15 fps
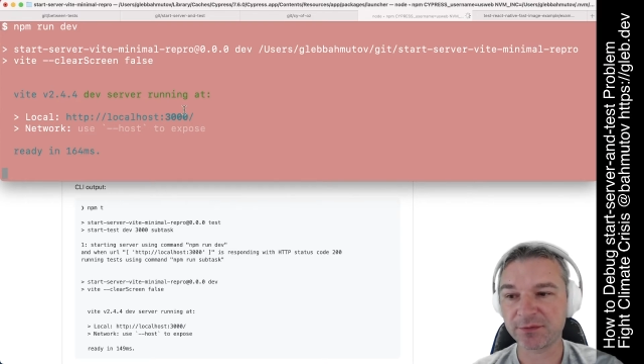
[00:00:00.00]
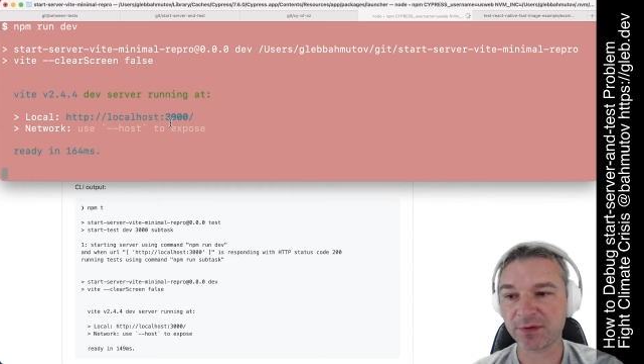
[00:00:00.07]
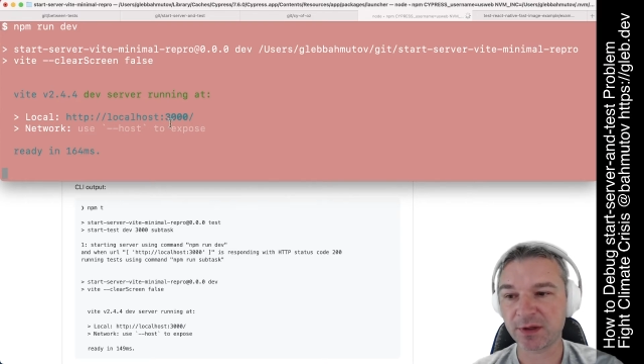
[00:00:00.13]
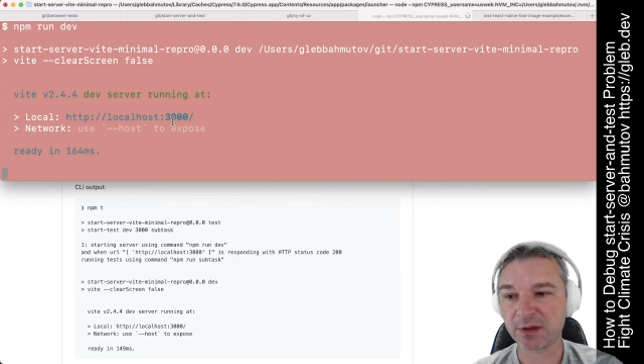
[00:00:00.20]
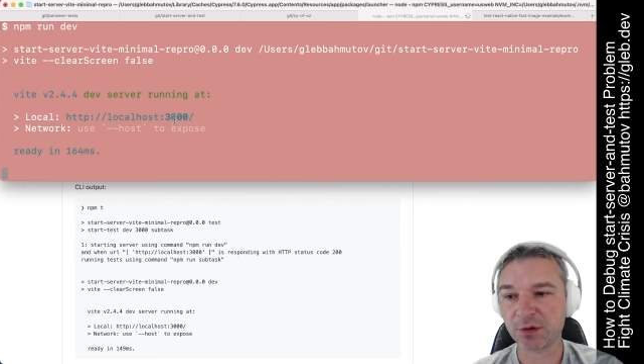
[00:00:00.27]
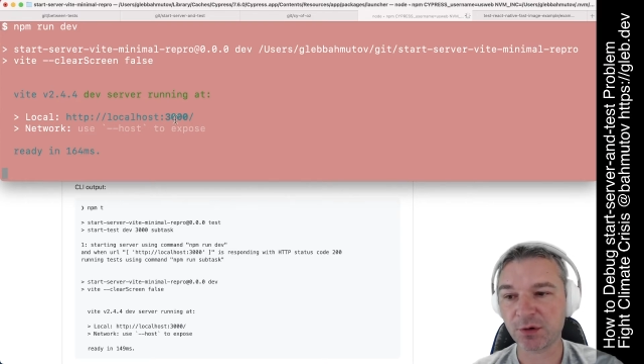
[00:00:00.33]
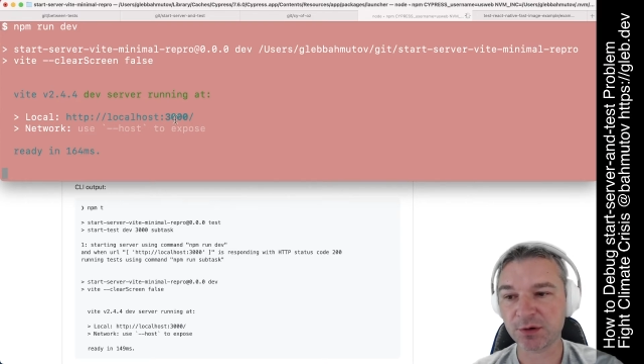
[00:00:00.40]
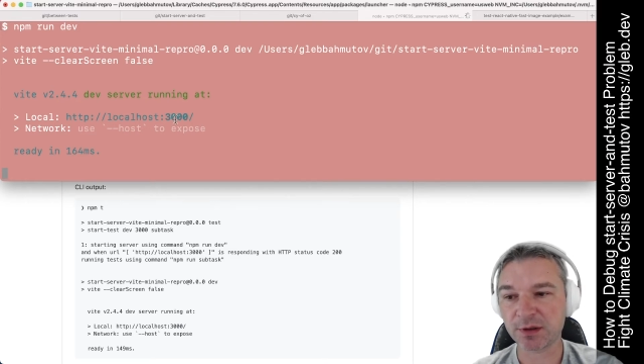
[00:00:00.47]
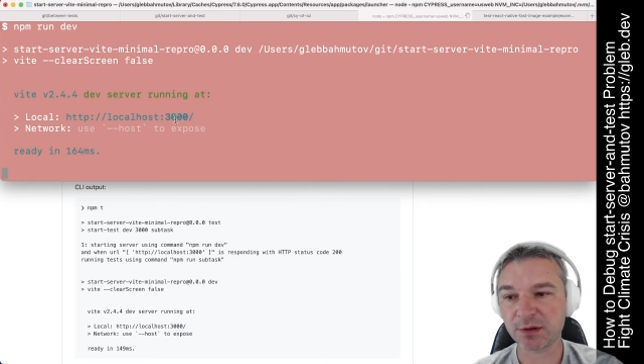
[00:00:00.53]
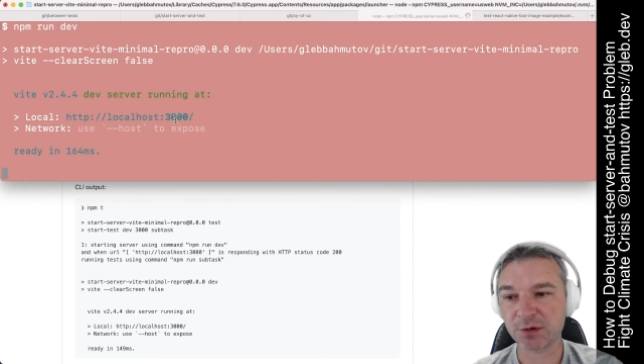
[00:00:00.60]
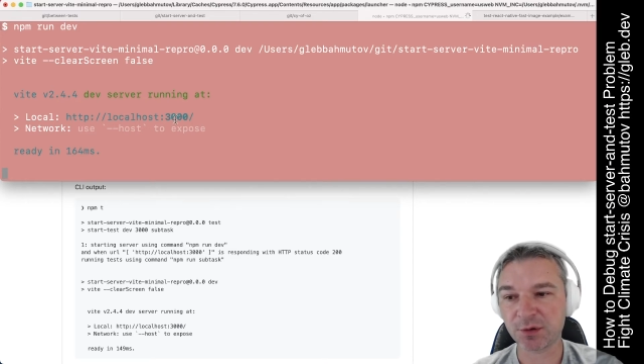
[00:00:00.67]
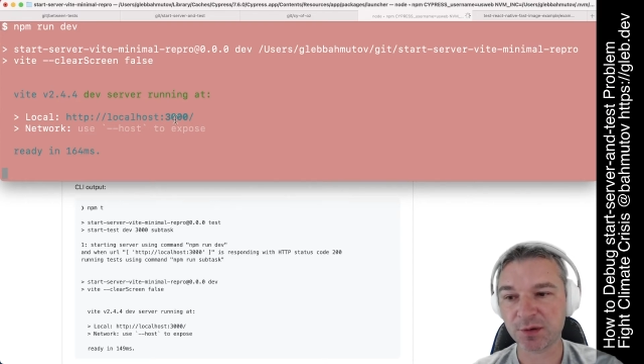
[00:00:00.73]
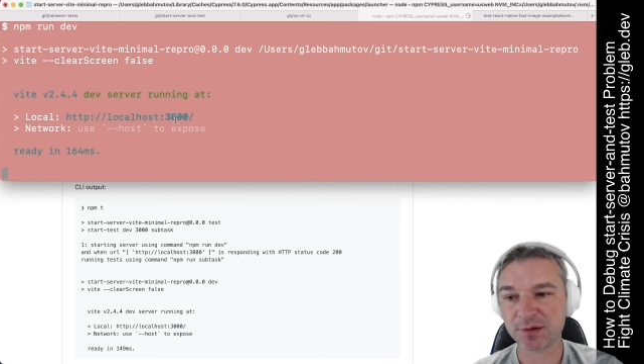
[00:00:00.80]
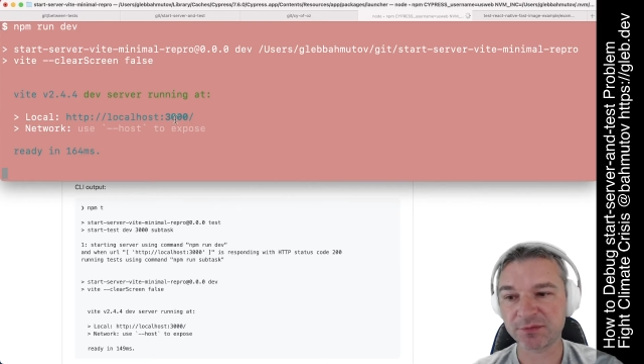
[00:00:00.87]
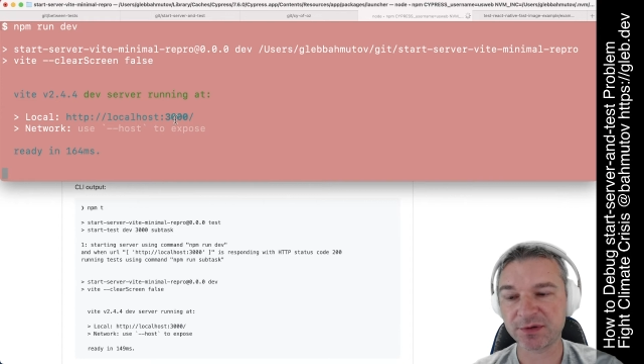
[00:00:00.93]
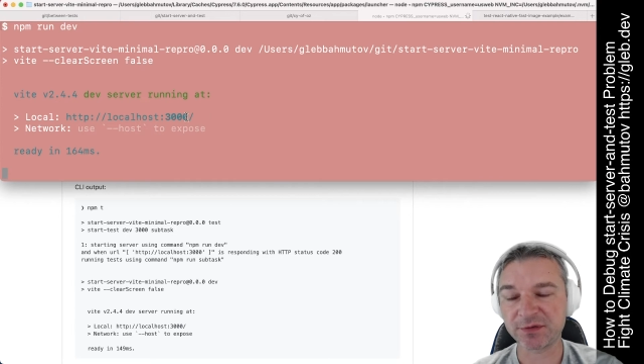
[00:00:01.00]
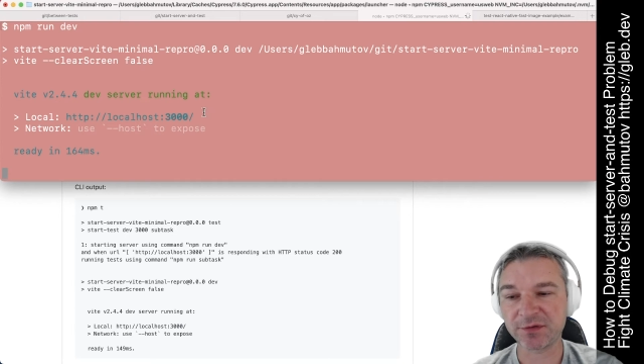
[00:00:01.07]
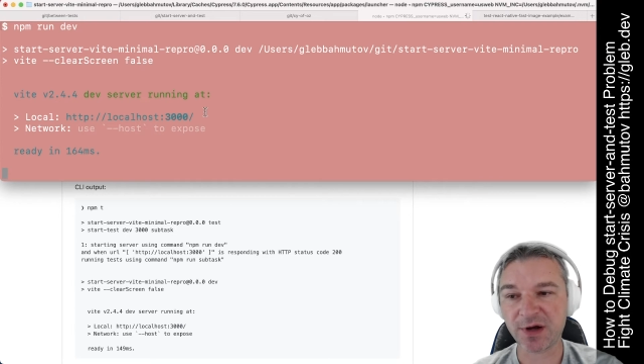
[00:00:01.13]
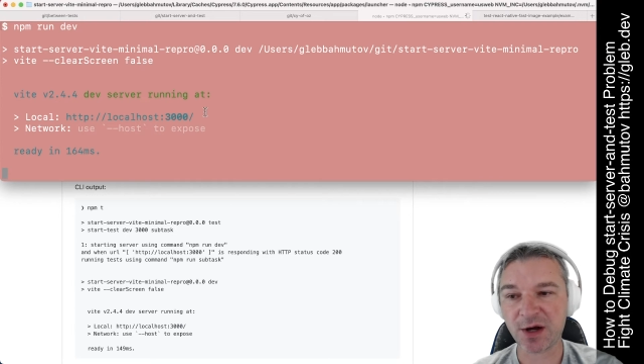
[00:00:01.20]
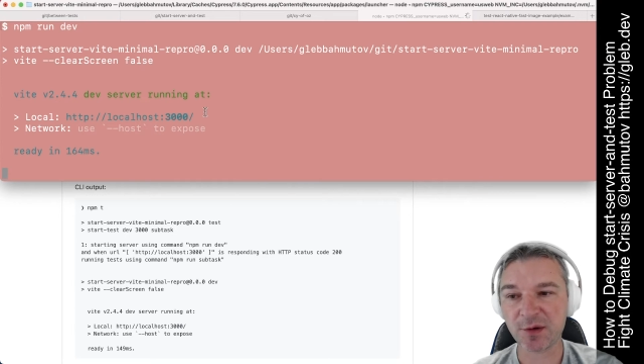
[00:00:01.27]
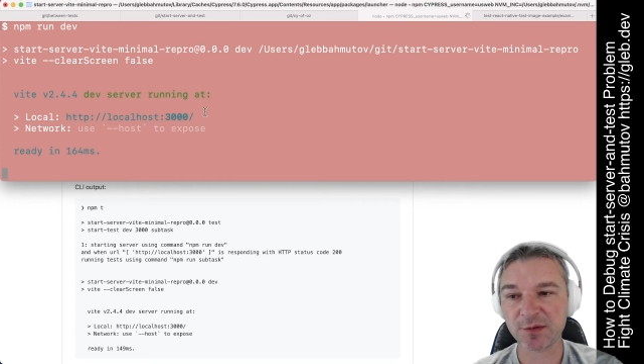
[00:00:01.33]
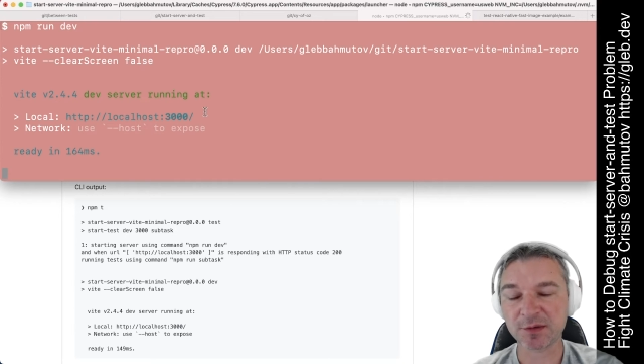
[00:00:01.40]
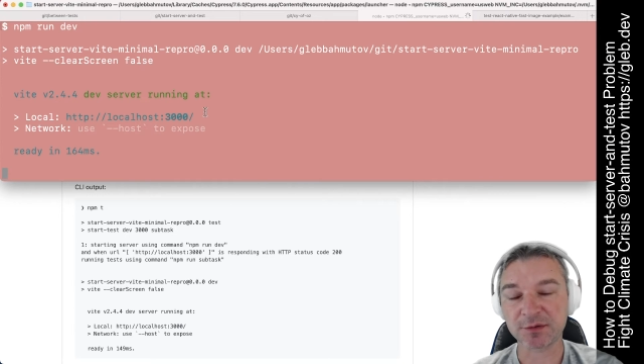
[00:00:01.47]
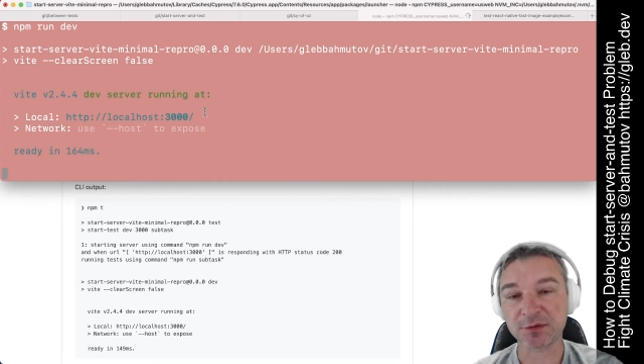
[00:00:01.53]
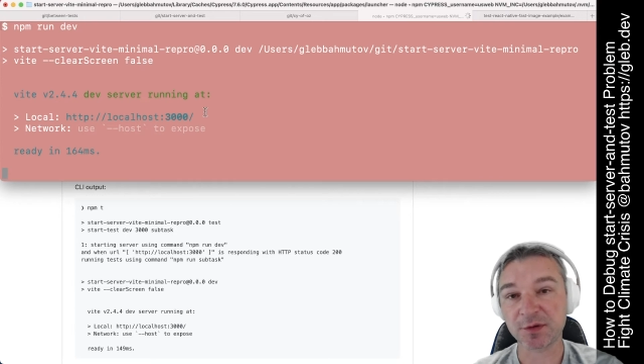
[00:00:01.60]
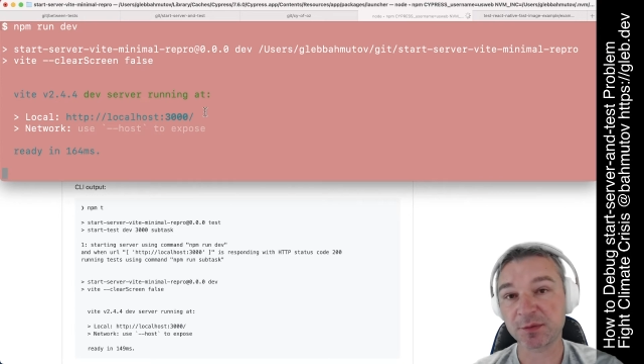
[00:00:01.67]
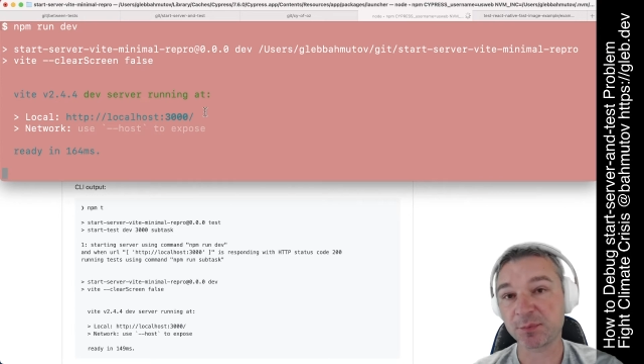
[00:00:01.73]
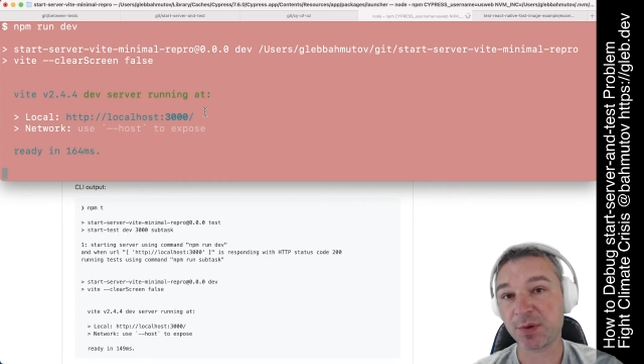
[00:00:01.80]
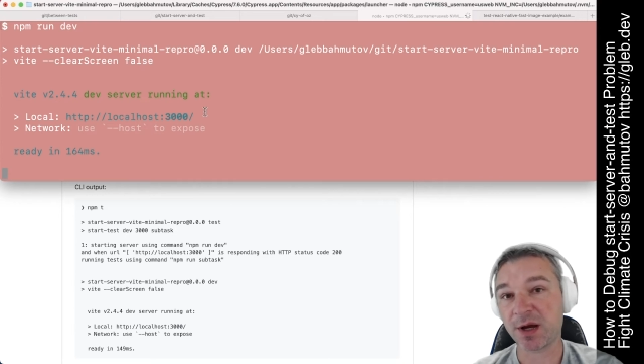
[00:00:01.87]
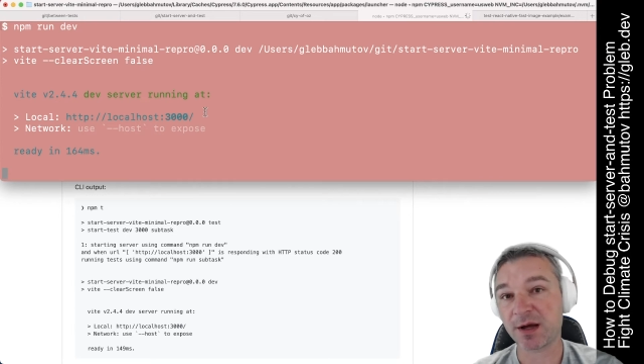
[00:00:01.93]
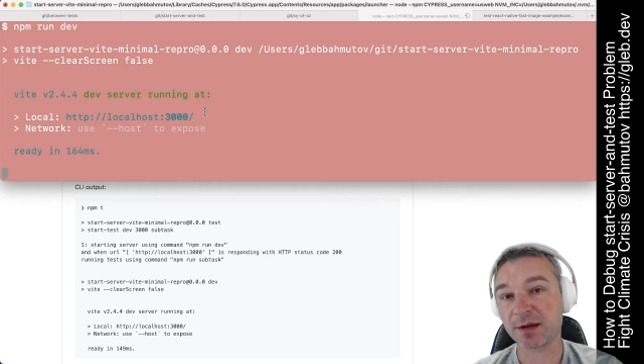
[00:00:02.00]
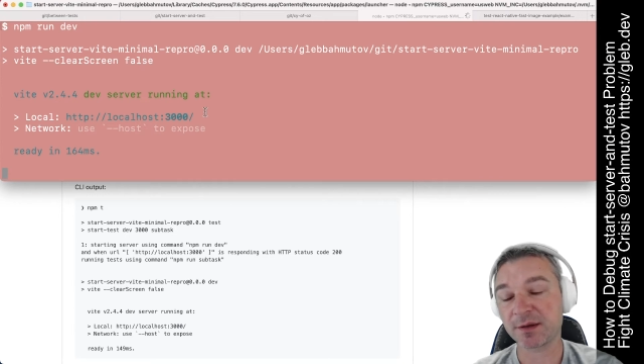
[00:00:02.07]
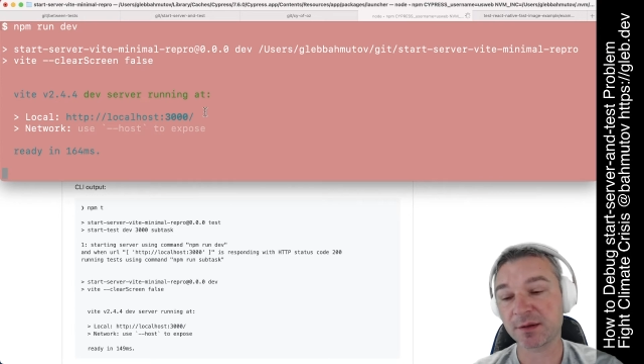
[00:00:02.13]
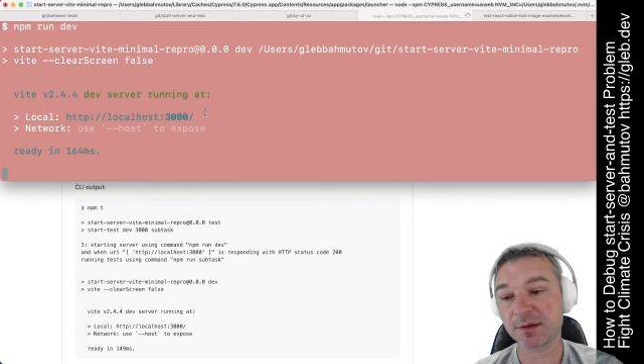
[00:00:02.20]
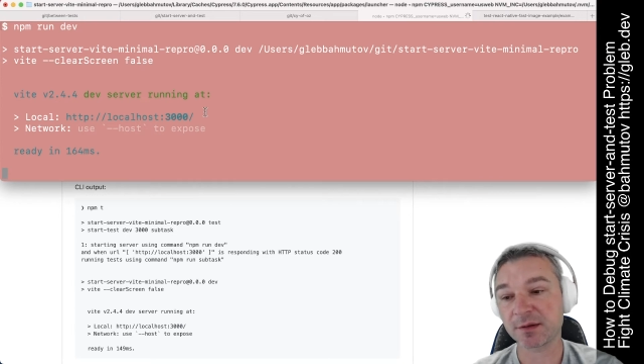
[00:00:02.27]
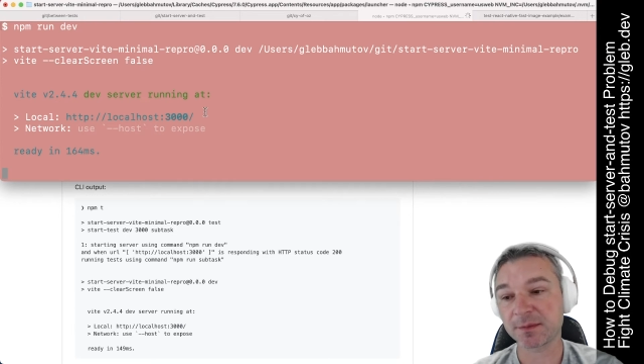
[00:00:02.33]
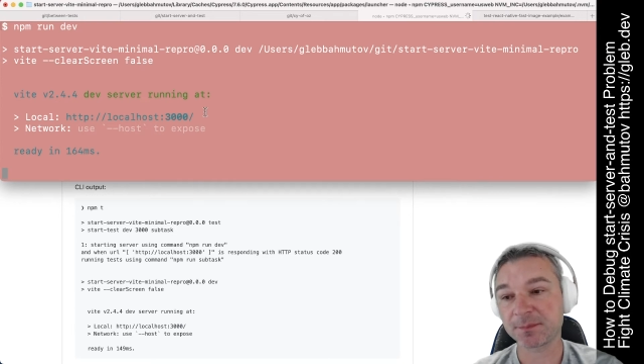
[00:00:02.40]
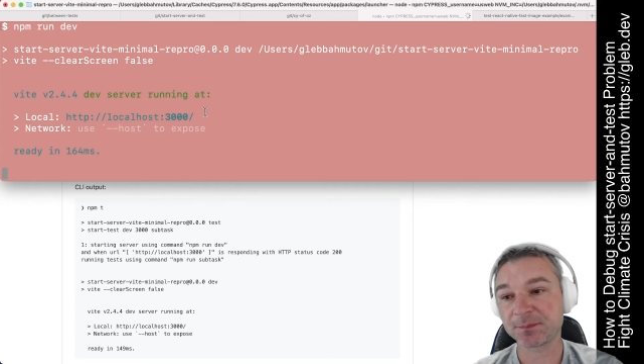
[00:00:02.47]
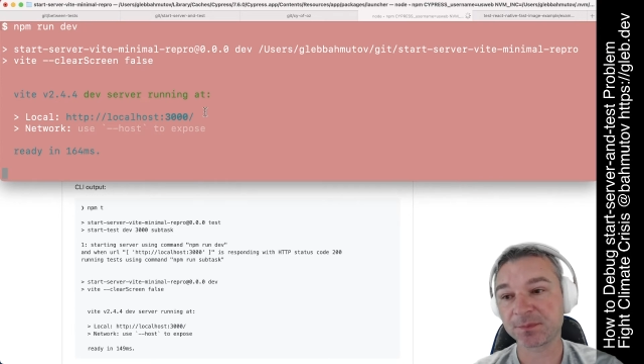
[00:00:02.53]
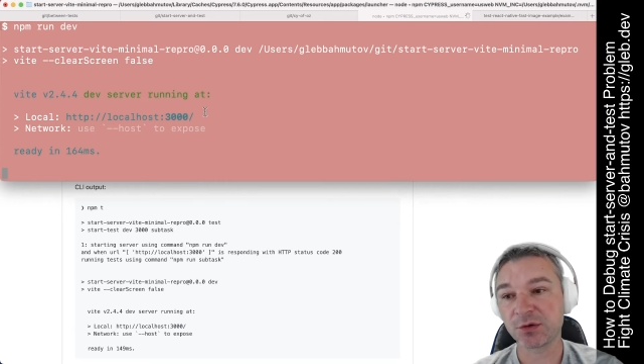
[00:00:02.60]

the localhost 3000 responds